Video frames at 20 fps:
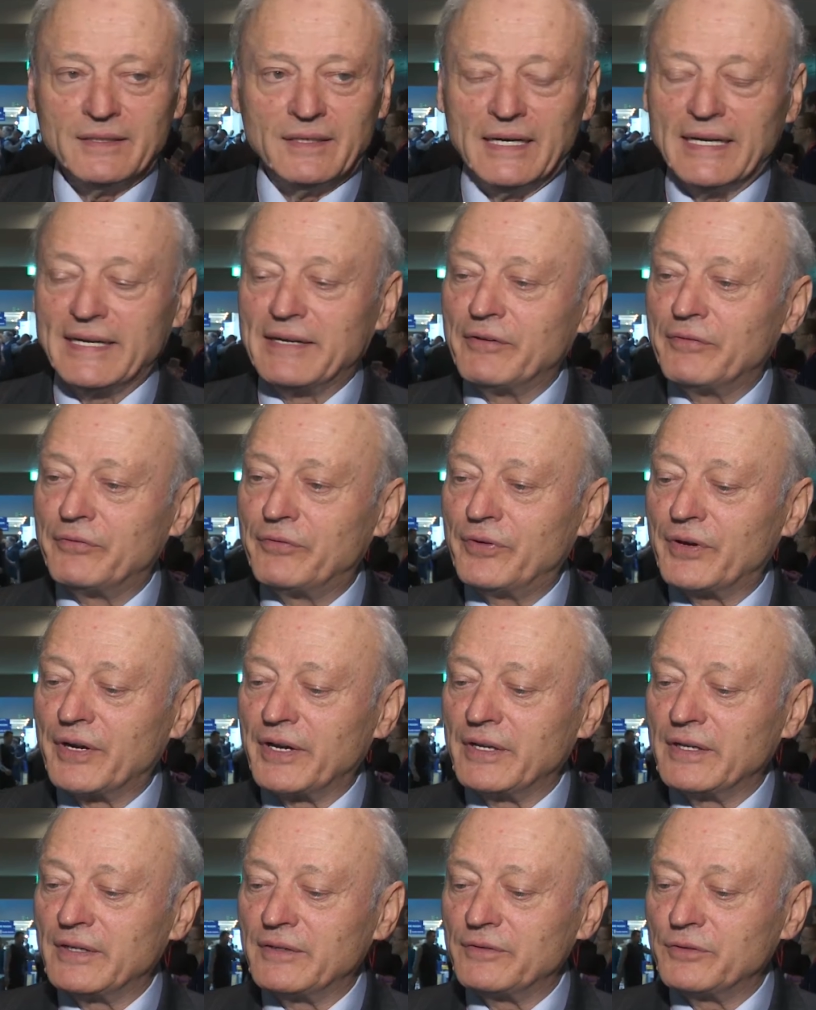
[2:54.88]
led a
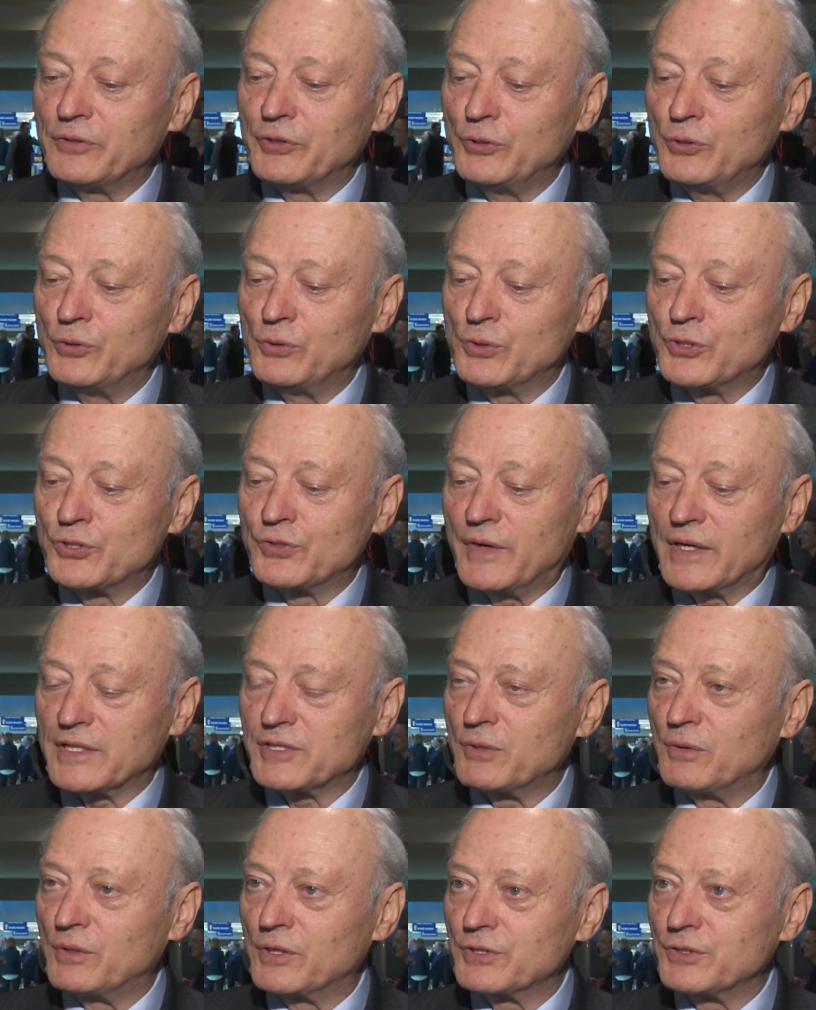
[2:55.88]
very huge
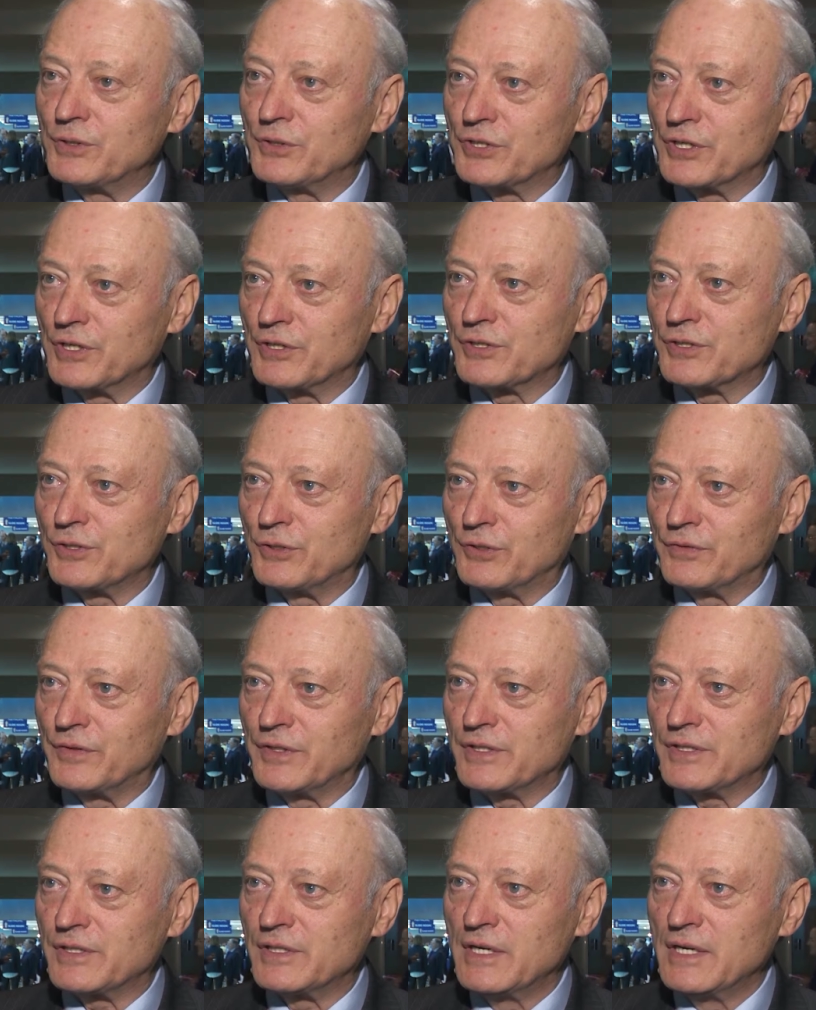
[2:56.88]
vascular surgical
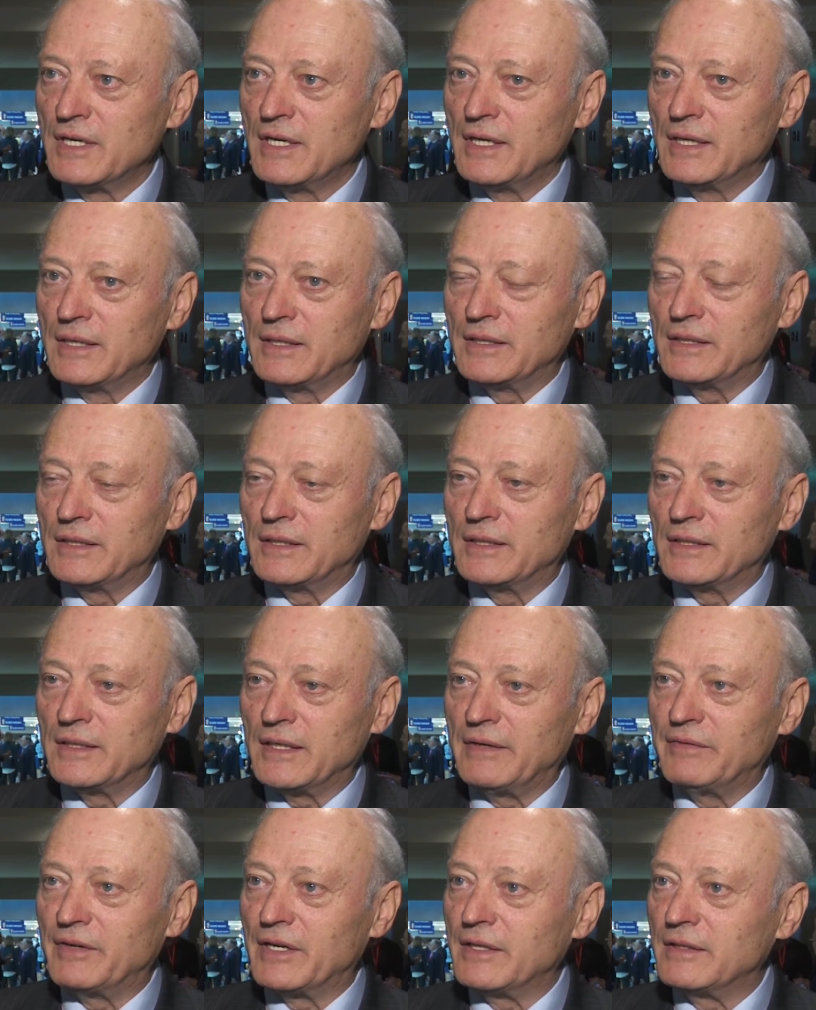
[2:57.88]
service
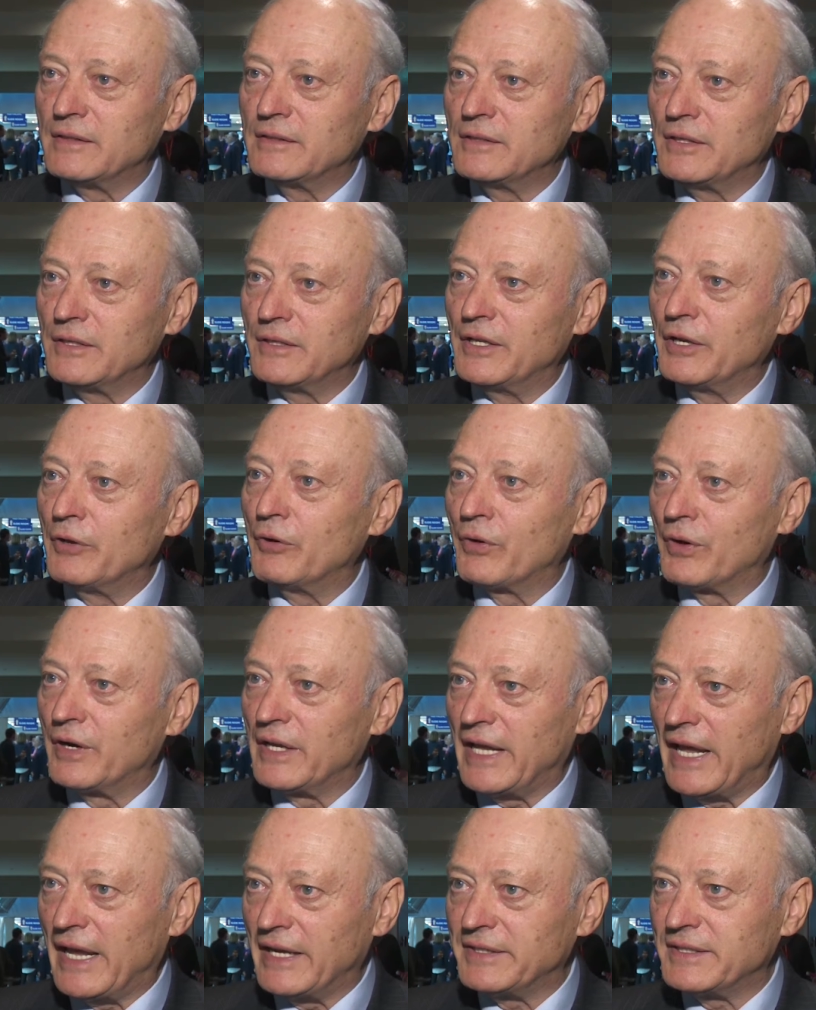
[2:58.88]
even in the
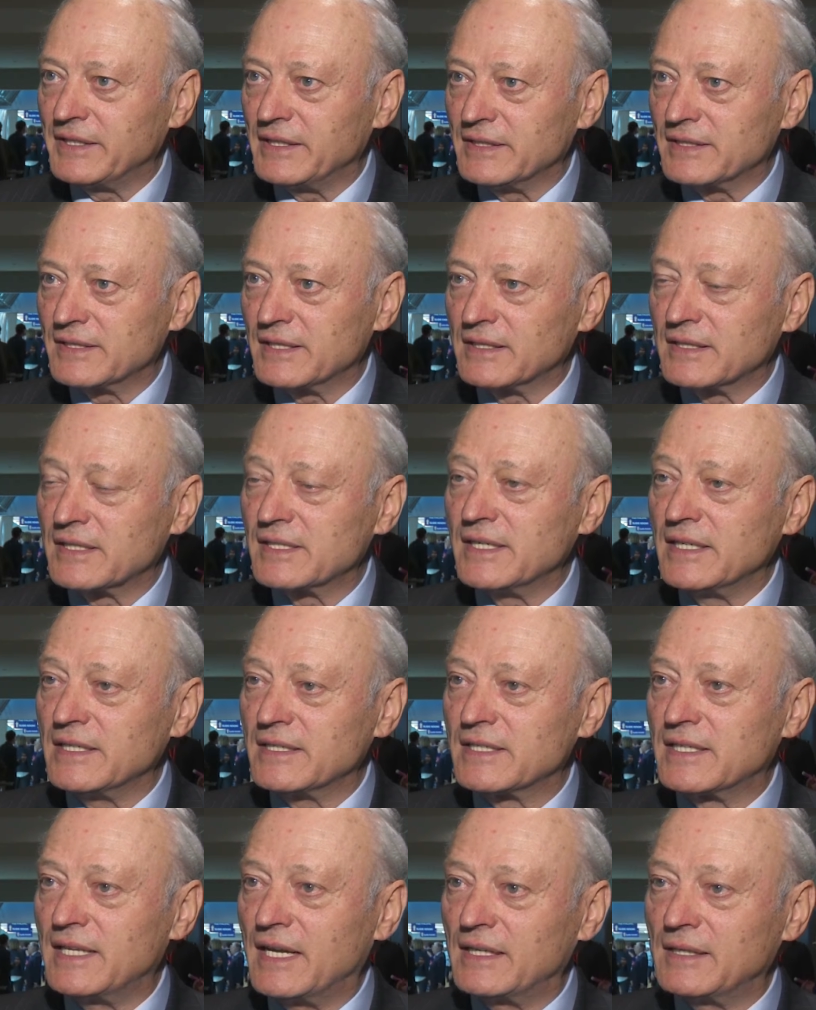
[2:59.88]
early 80s. And
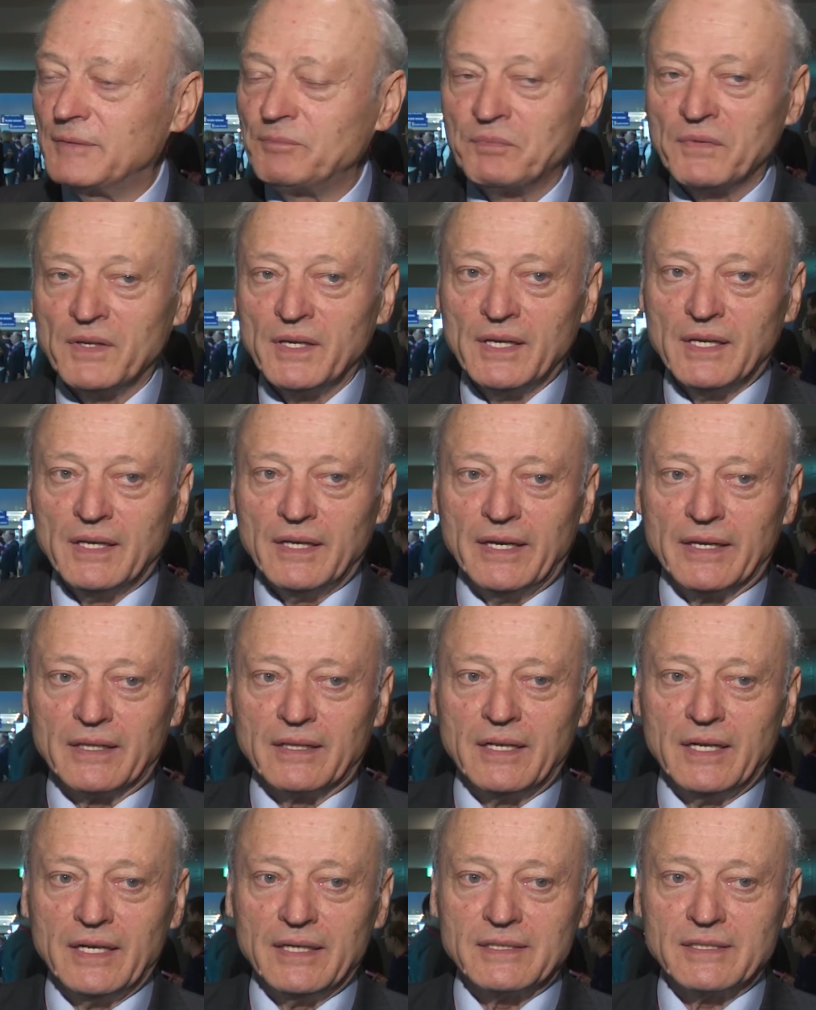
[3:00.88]
since then,
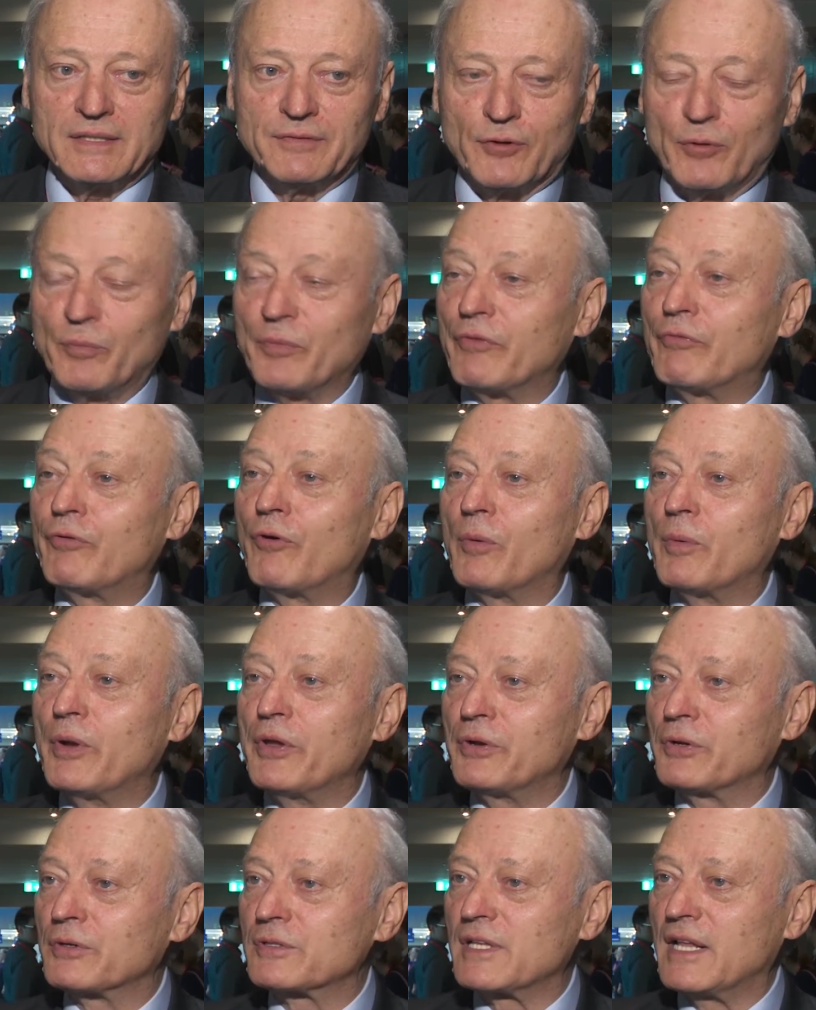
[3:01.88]
at least from the former
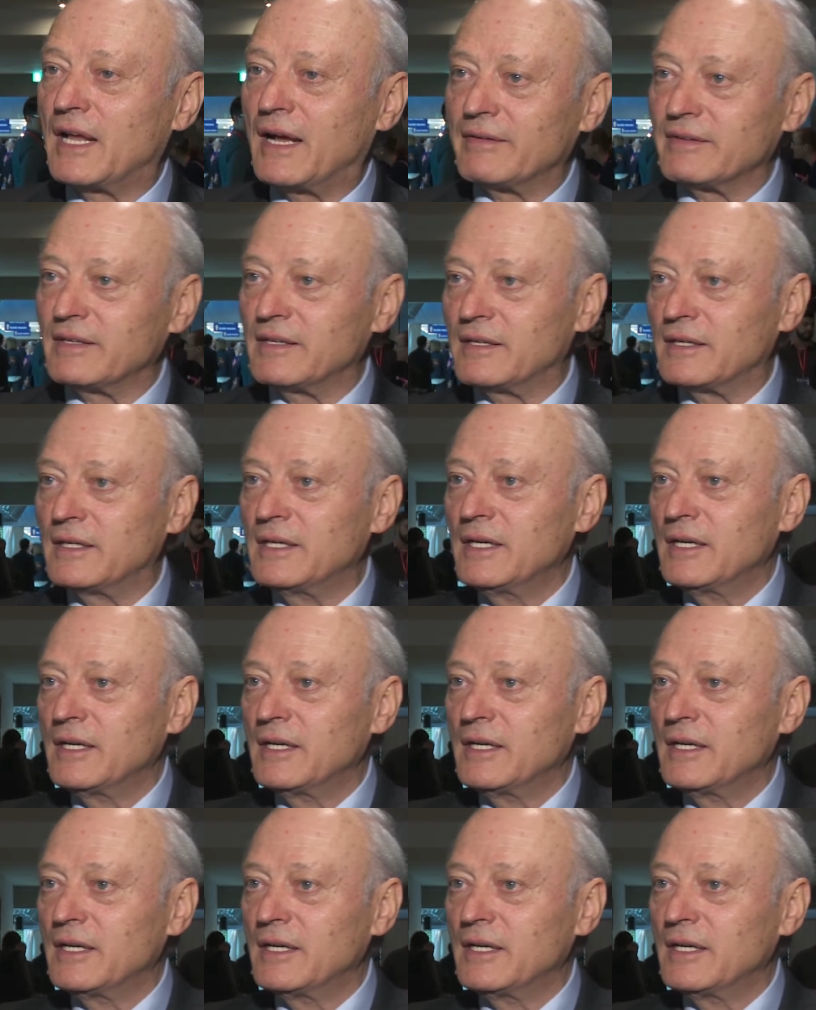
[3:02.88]
Yugoslavia,